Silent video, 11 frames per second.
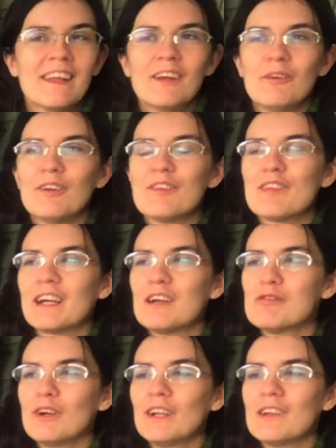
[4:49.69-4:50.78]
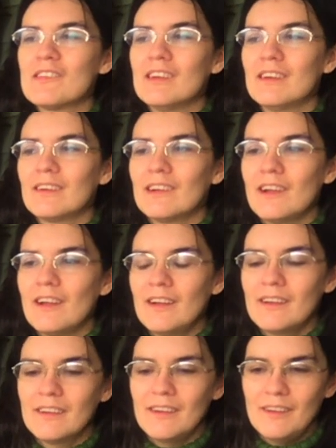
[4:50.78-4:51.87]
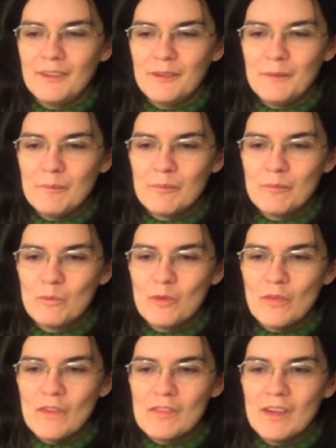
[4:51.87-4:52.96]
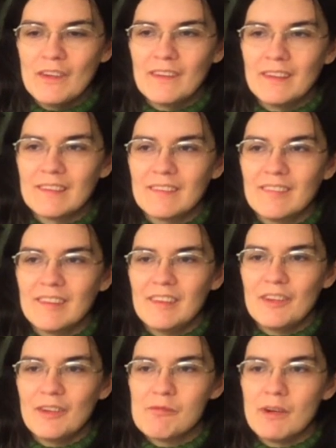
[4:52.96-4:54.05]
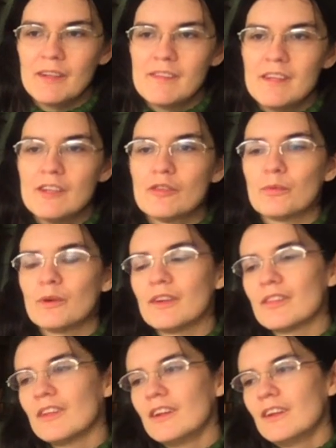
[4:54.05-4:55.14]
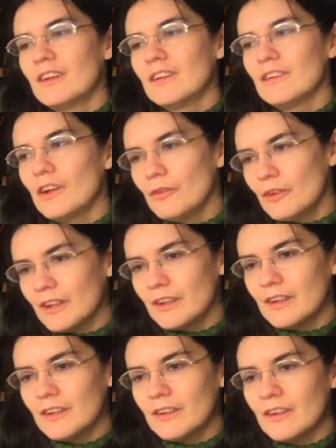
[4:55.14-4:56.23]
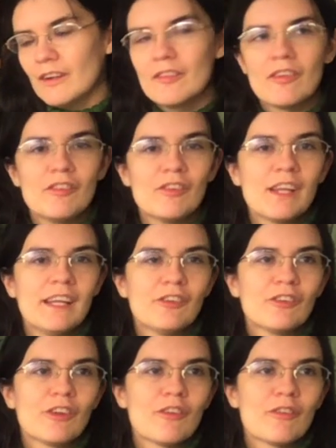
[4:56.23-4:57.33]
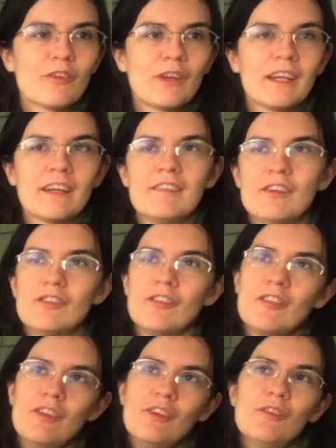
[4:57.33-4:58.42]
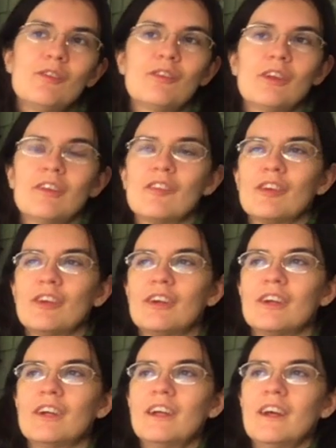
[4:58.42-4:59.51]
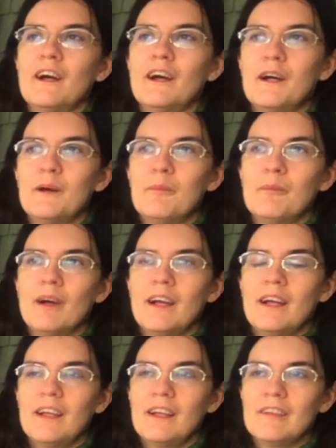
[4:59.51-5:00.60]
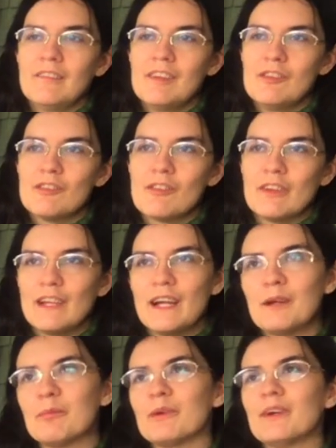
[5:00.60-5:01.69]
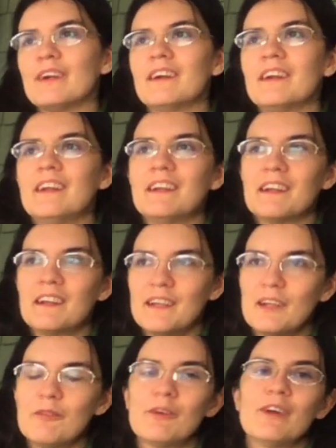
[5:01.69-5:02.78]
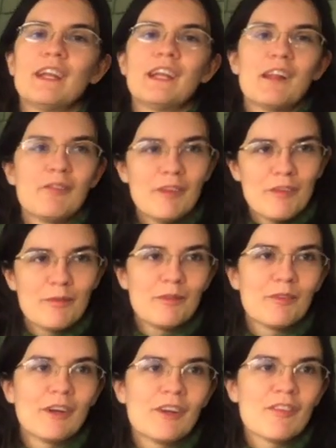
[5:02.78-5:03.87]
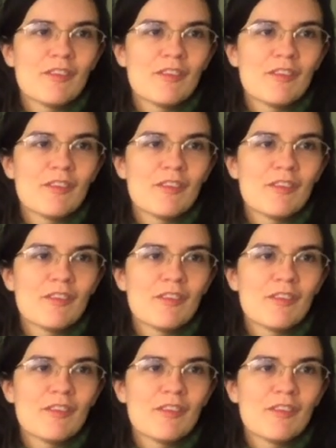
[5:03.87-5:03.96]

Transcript: Well, it's I volunteer a lot, so that's how I teach with Loca Arts Education, so I teach at the youth shelter, I teach at the library in Glenwood and at Festival of Arts, and